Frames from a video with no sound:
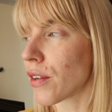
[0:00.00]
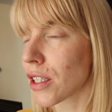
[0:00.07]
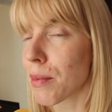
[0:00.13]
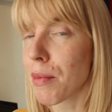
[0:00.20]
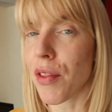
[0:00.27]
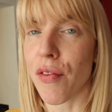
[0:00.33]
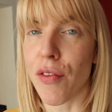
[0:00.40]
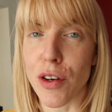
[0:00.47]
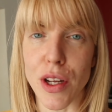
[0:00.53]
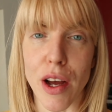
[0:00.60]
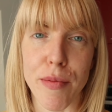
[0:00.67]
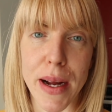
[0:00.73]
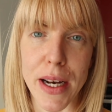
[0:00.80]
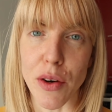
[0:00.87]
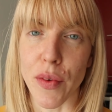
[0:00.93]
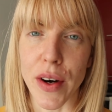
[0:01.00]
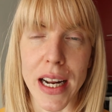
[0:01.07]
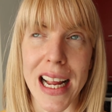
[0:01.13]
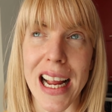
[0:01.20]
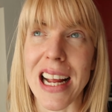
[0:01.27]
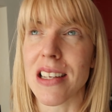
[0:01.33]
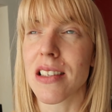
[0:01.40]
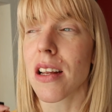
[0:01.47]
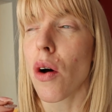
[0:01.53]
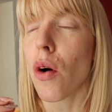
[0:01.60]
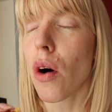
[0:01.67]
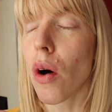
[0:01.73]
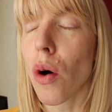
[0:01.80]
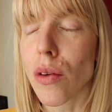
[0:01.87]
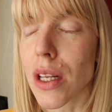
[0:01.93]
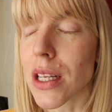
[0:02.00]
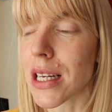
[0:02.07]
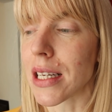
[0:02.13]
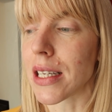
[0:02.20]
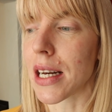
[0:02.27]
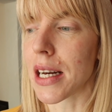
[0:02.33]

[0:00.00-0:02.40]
Some of the foods I've made already is honestly